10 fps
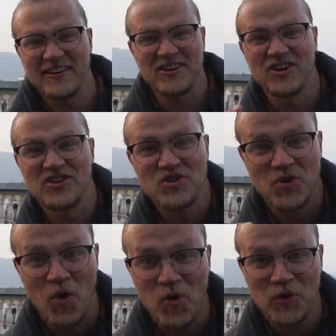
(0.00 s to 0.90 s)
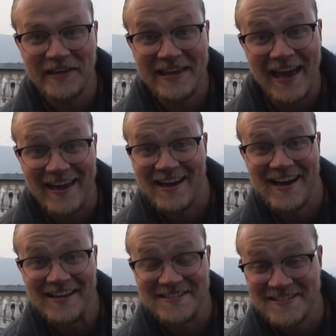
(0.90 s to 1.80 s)
controlled
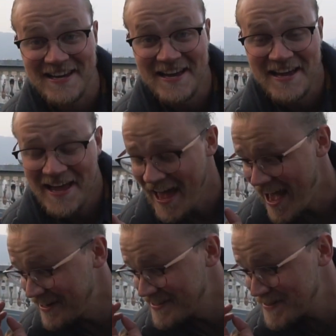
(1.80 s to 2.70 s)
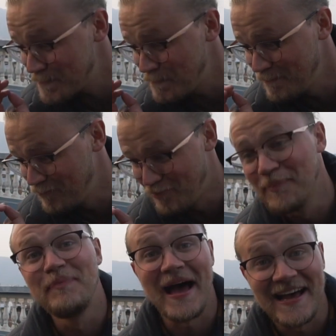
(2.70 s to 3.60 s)
chaos at its
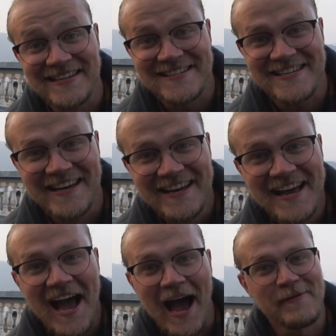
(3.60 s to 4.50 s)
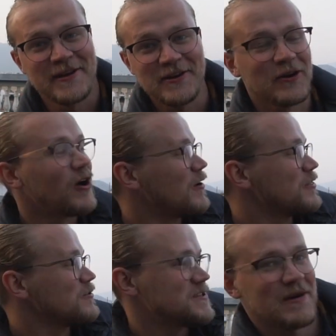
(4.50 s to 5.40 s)
best. I mean, you're going
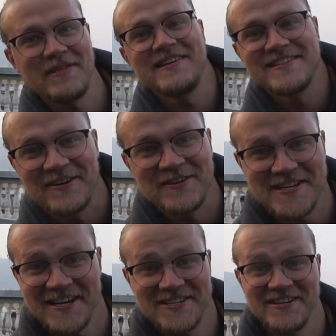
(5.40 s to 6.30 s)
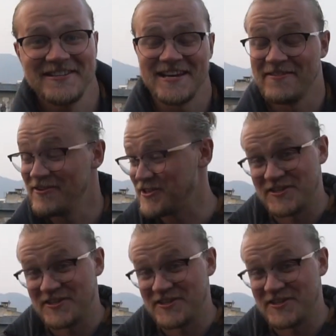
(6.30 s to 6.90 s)
through some of these intersections and there's